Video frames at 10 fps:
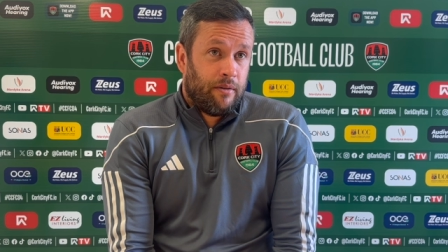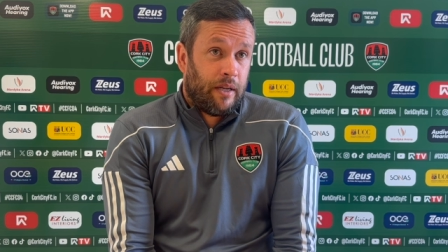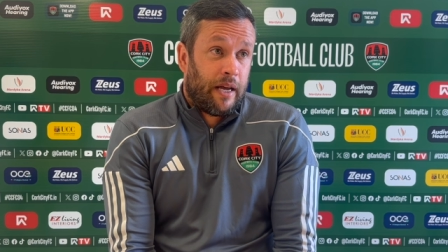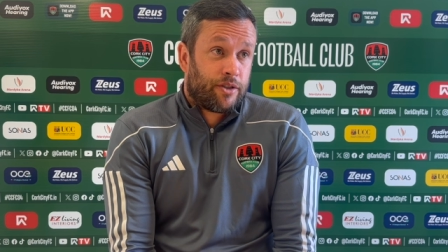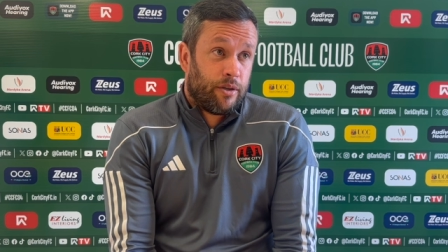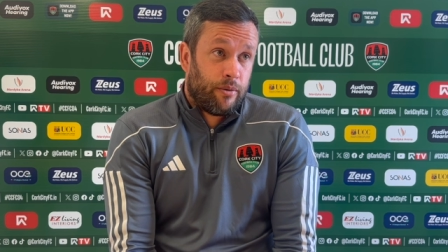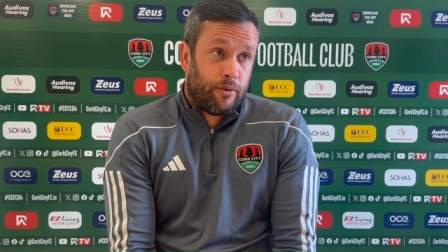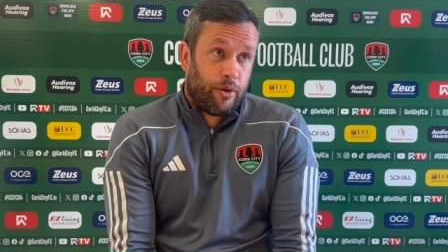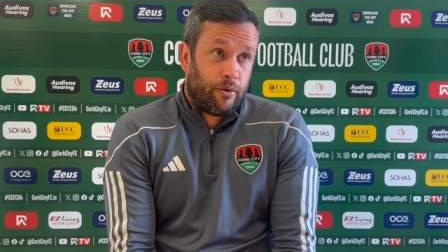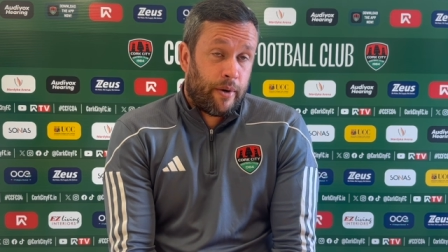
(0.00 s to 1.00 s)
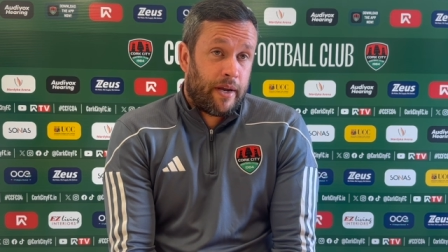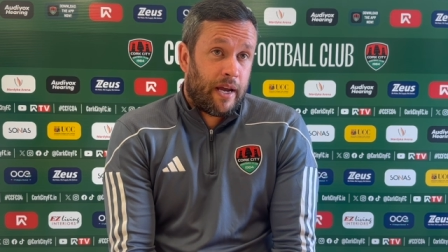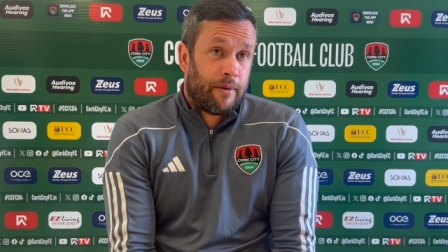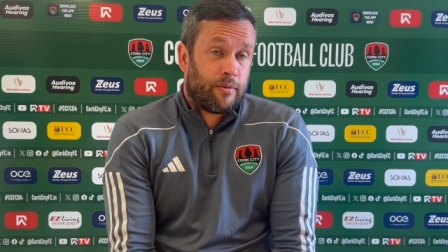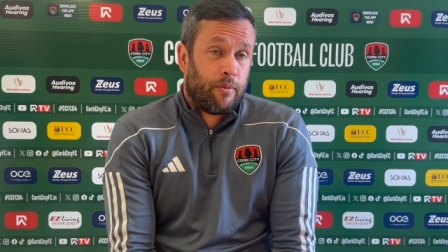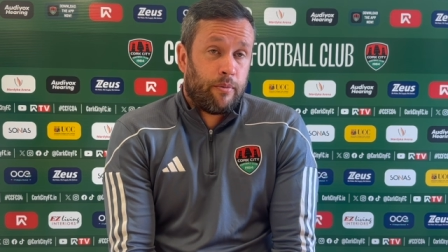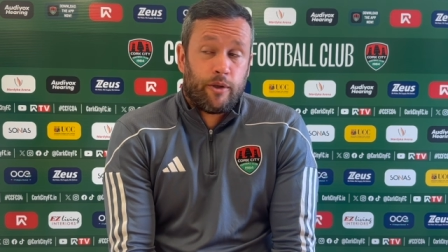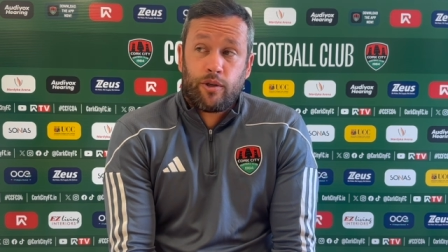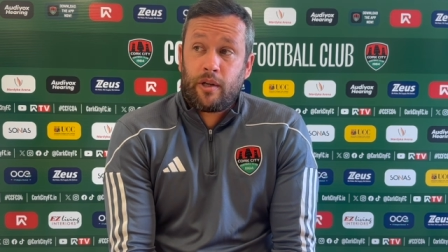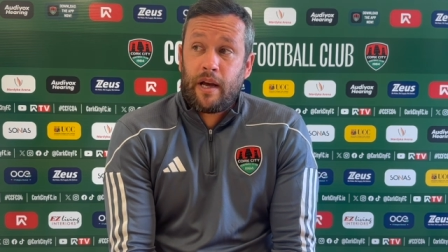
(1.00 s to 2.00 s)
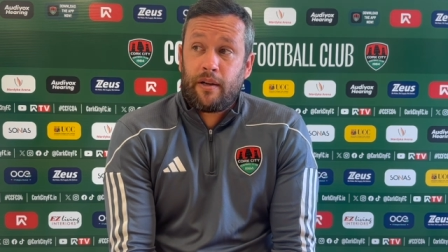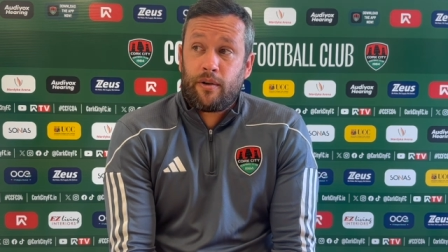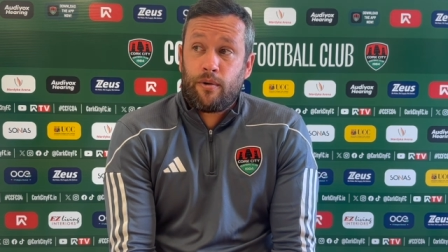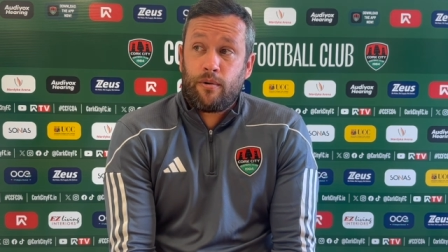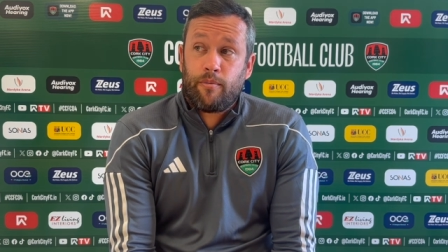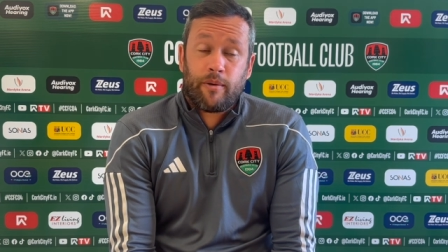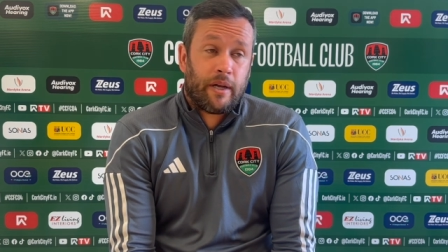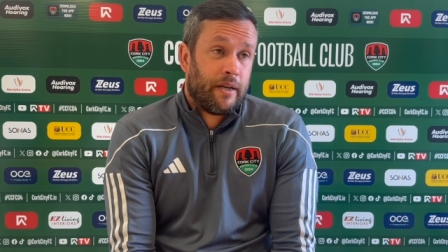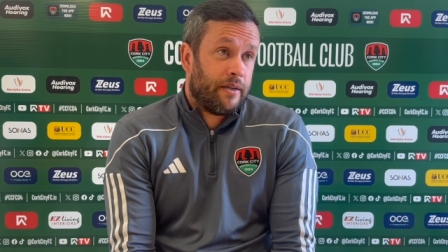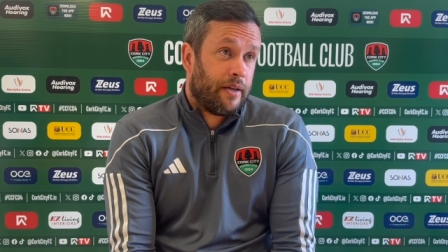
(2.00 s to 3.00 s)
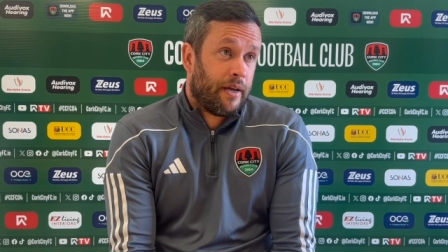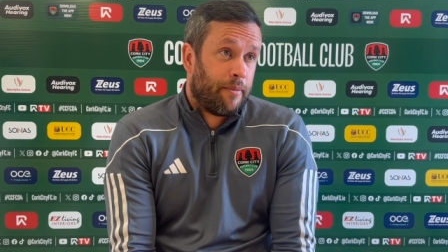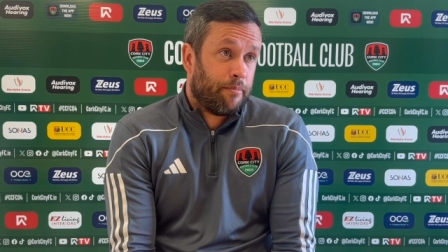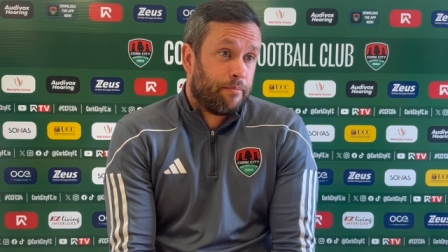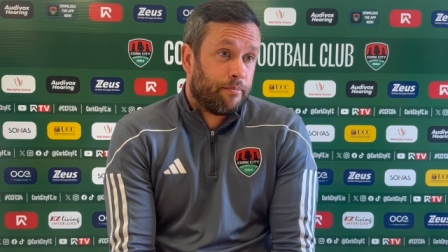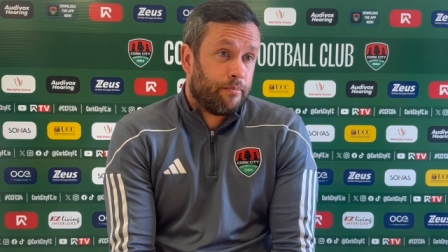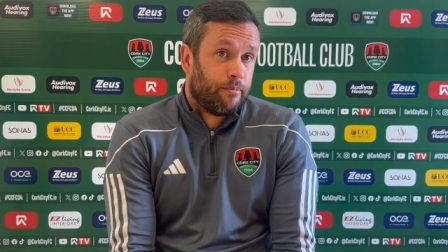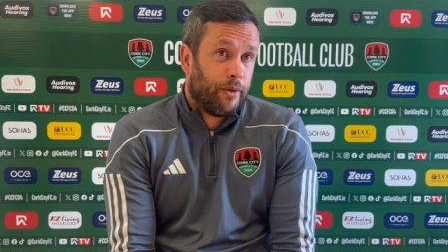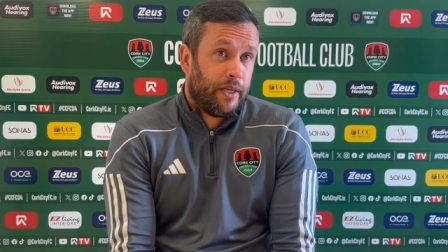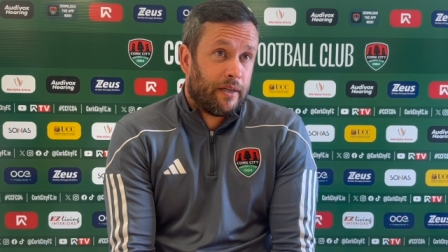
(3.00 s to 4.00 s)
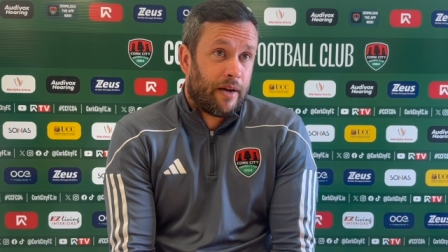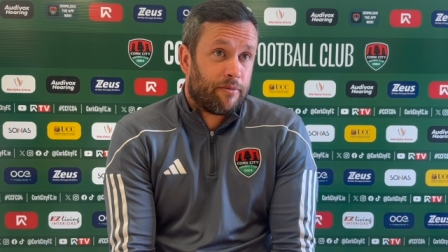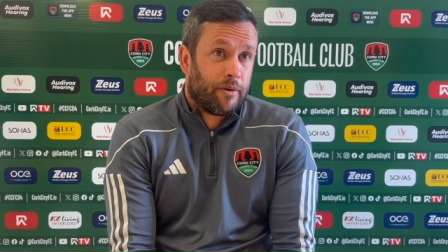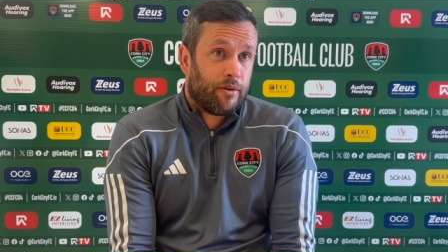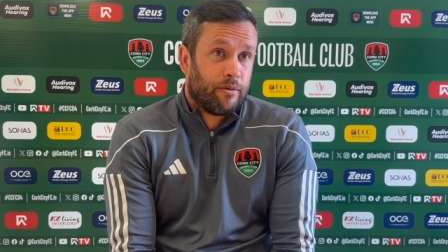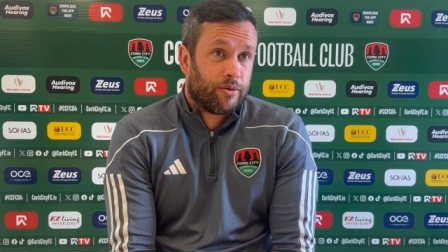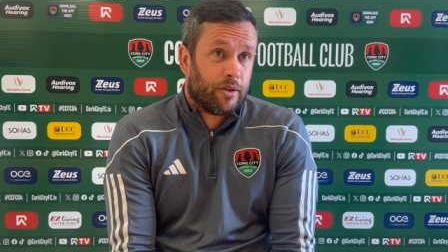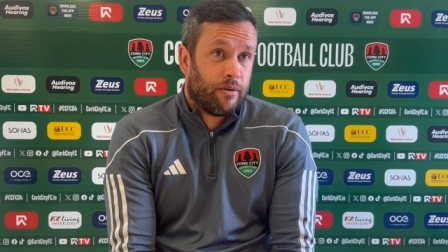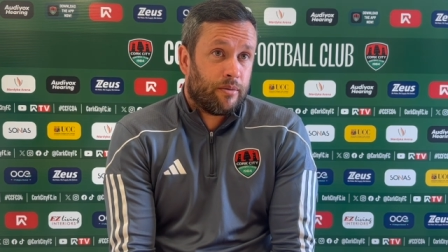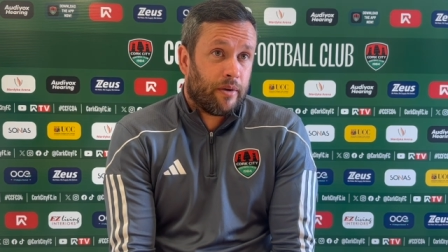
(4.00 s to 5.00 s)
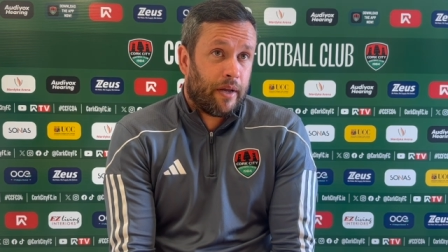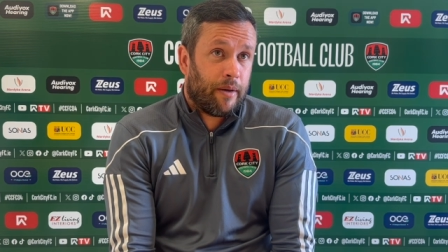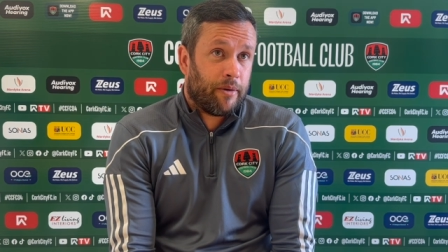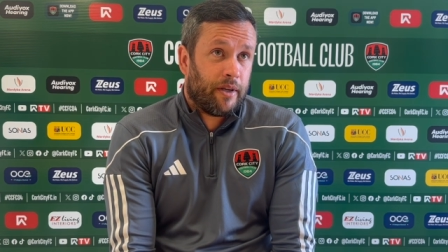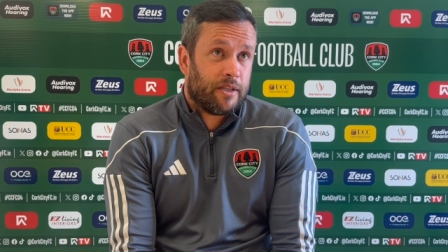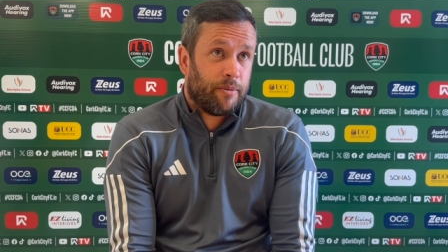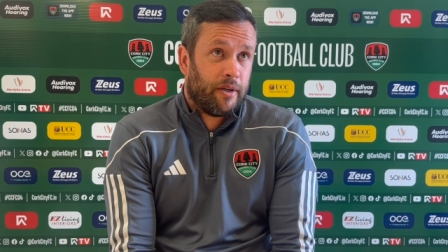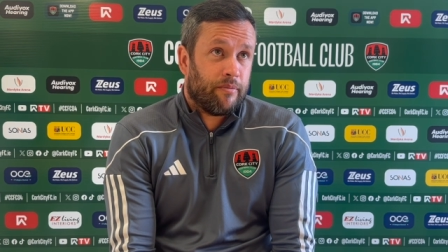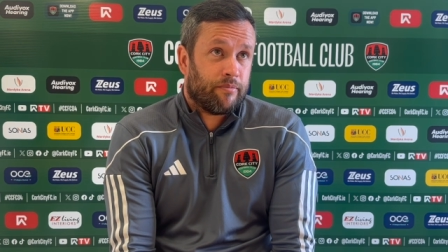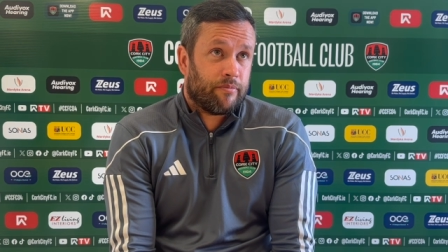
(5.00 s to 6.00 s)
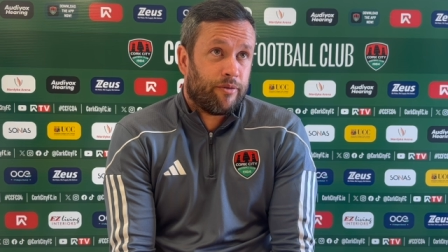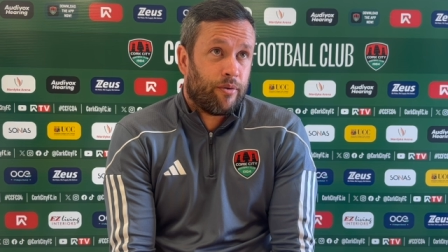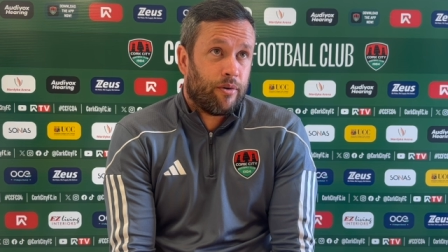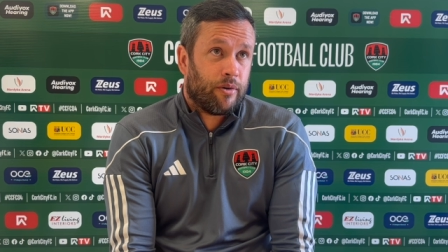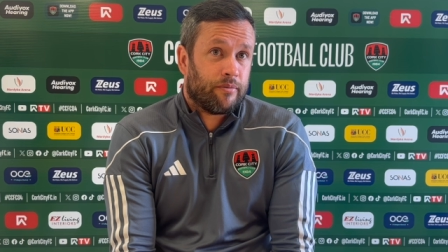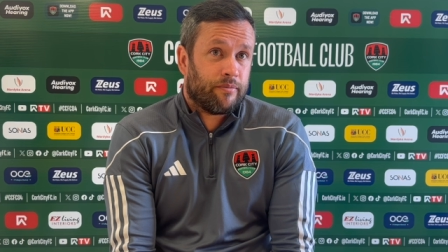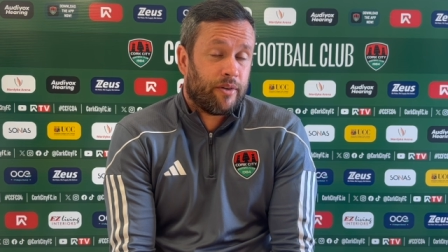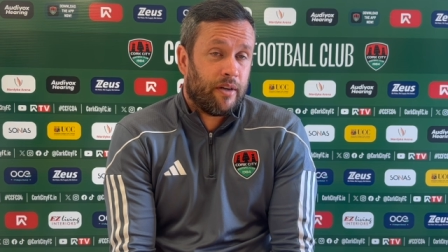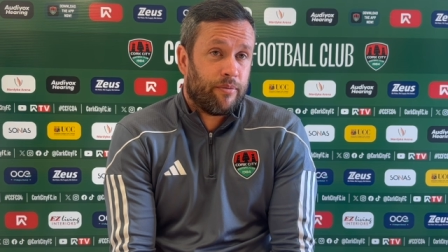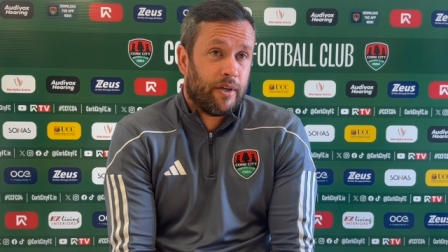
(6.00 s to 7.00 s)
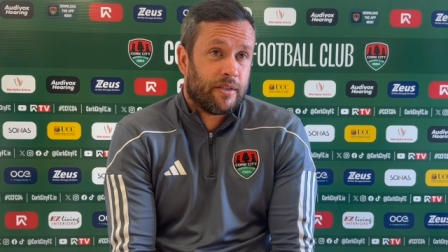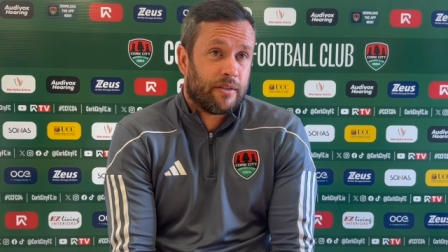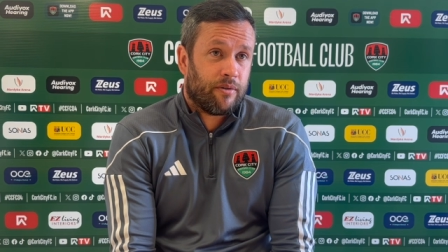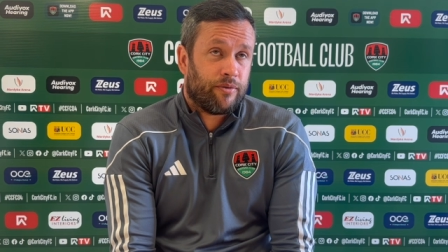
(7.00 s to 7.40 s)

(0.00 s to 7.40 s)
last two away games we should have had at home, and we didn't have them at home. So I think it's been 4 weeks